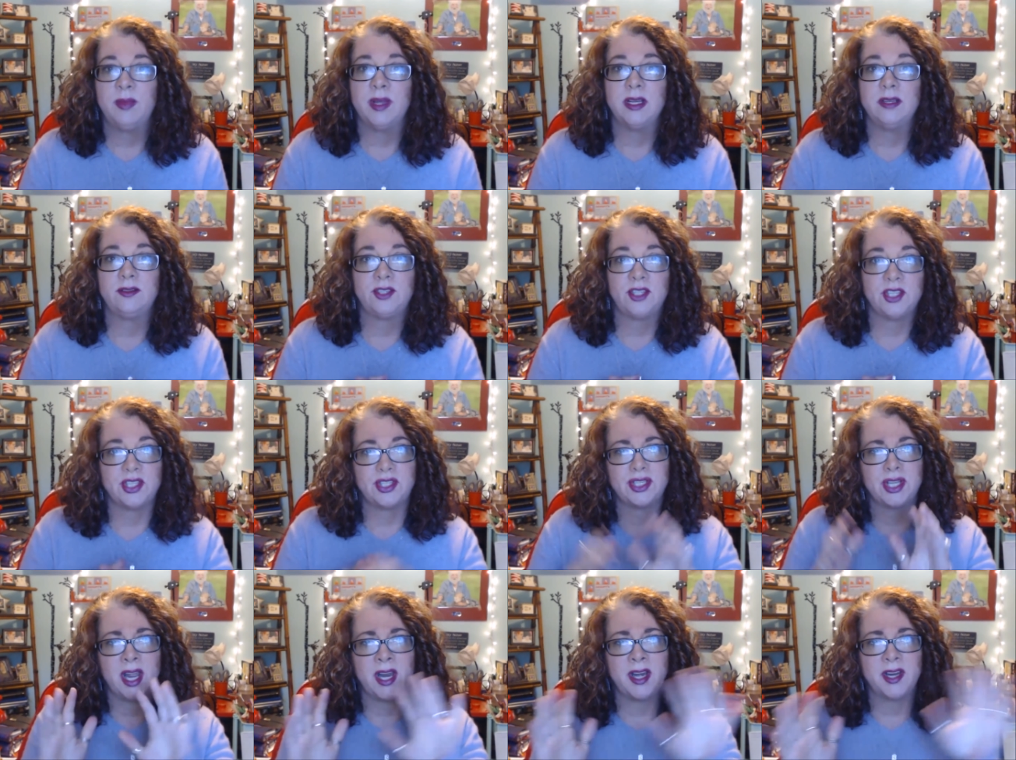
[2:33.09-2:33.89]
But
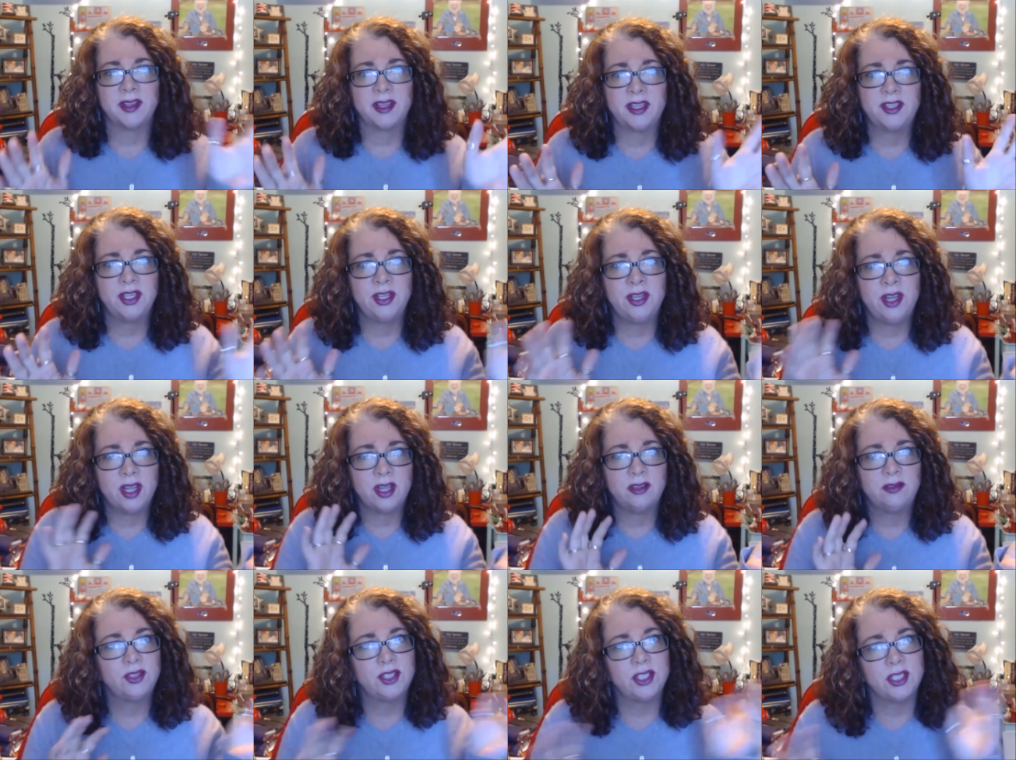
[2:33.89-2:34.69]
just to kind of let you
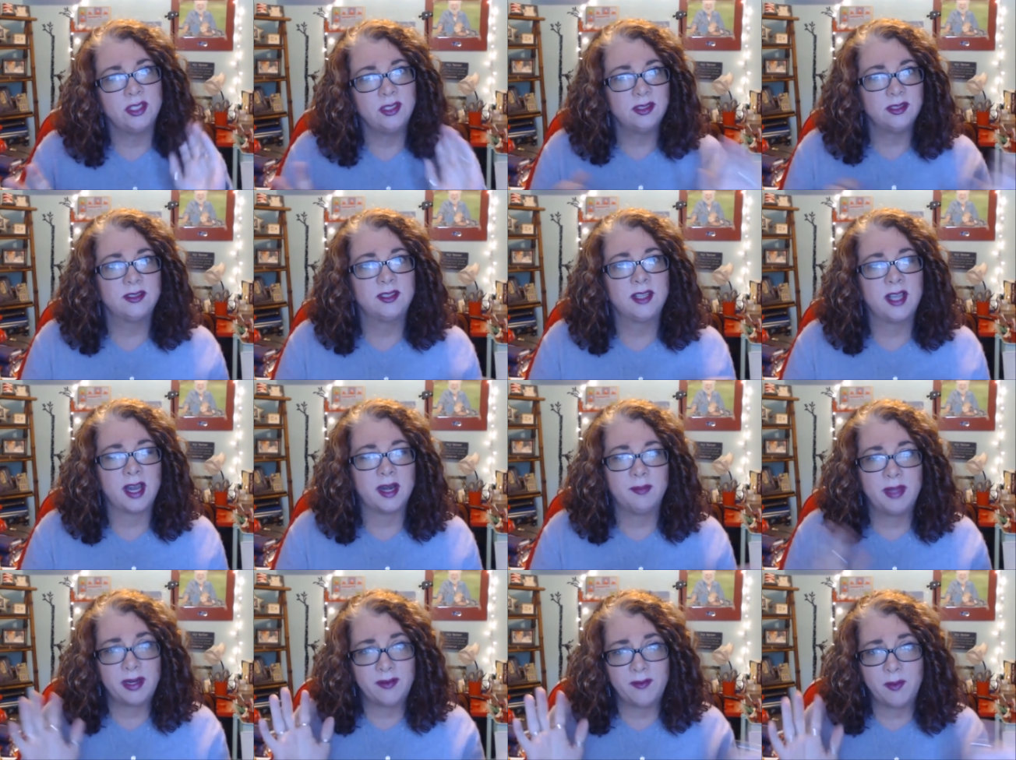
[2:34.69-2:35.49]
know, she's
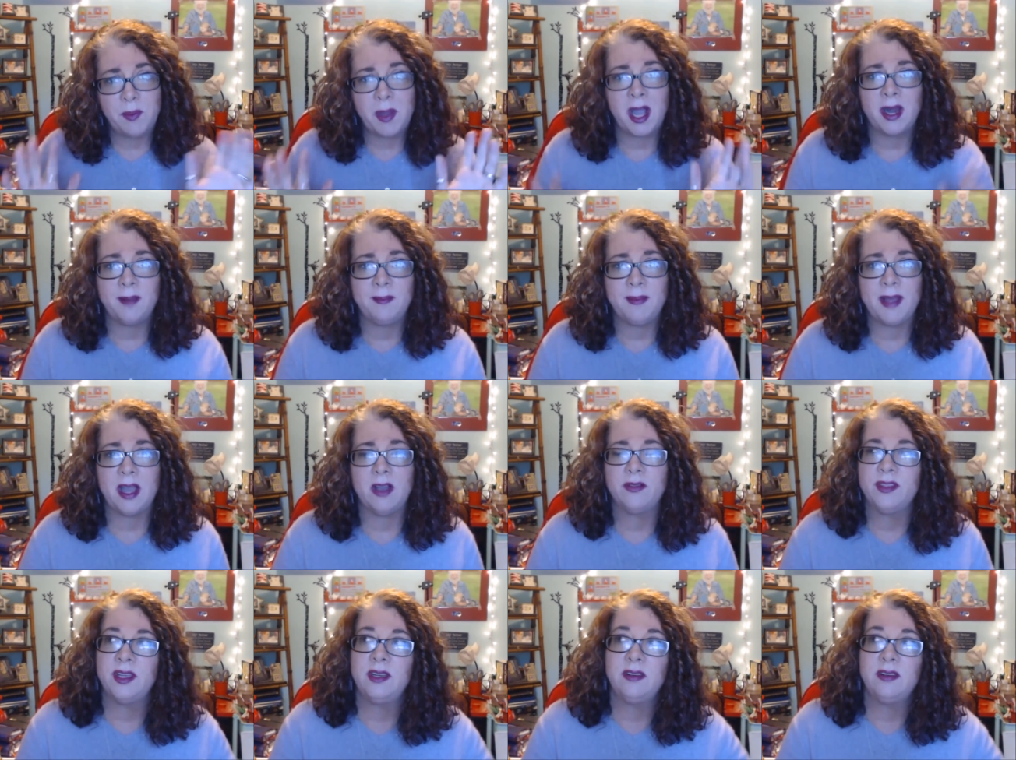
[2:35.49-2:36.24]
got a bit of a potty mouth,